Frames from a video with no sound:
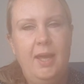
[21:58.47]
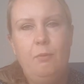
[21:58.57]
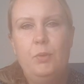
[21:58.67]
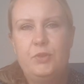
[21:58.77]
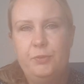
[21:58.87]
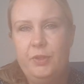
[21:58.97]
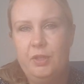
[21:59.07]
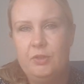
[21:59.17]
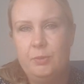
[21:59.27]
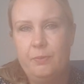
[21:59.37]
I want to
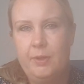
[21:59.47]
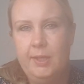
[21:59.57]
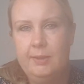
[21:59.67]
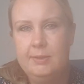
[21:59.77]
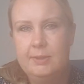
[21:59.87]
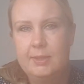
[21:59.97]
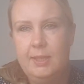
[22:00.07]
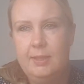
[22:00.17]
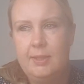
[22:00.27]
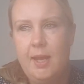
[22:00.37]
finish some things,
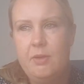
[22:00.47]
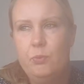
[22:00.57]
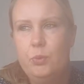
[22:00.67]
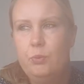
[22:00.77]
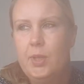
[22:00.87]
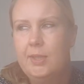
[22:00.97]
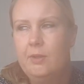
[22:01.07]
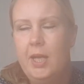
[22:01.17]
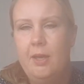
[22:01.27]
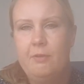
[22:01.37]
and I would
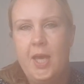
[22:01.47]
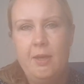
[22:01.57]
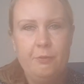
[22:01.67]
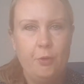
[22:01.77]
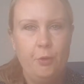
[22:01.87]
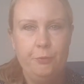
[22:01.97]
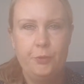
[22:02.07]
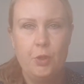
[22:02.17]
rather have half of